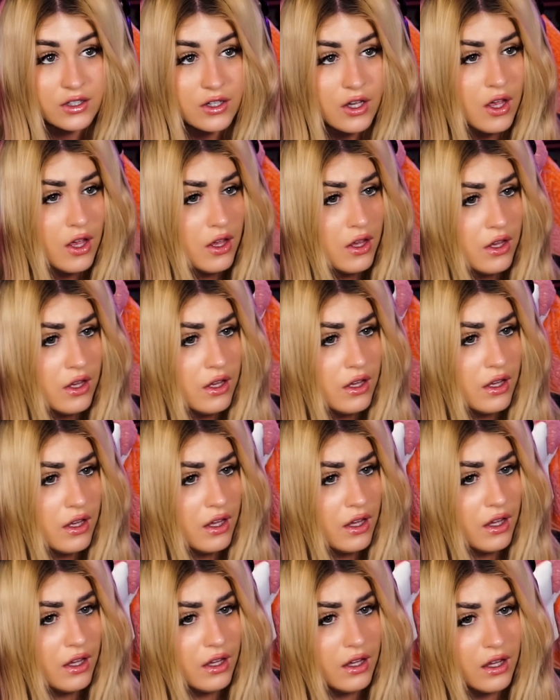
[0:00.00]

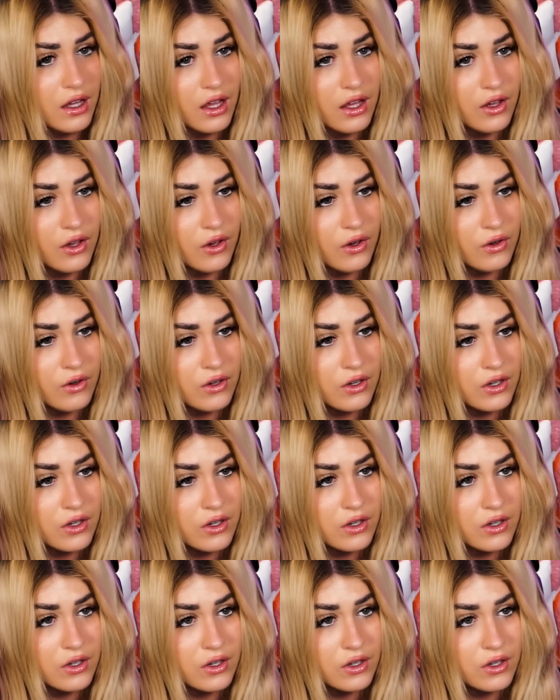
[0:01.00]
Oh, uh oh.
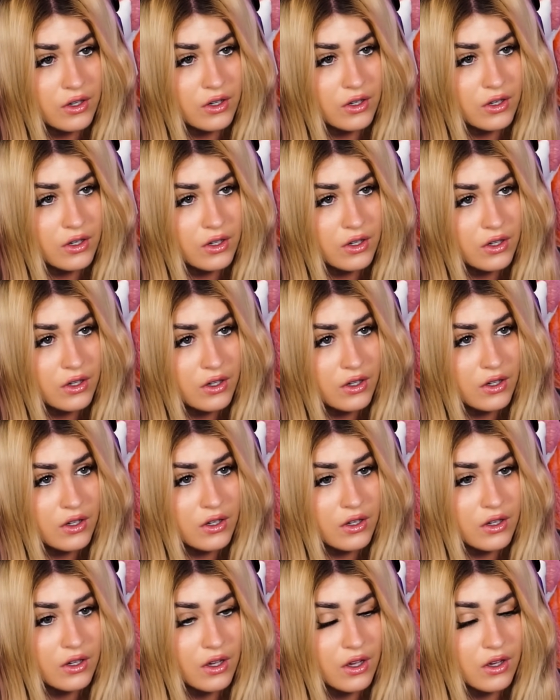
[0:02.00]

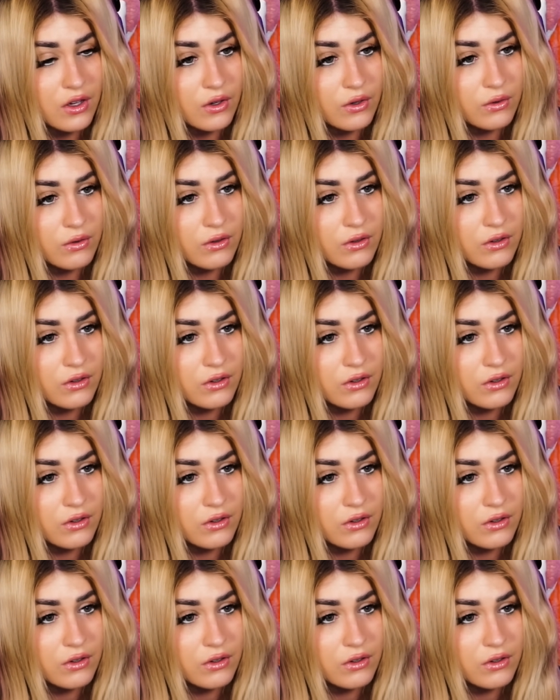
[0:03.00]
Uh oh.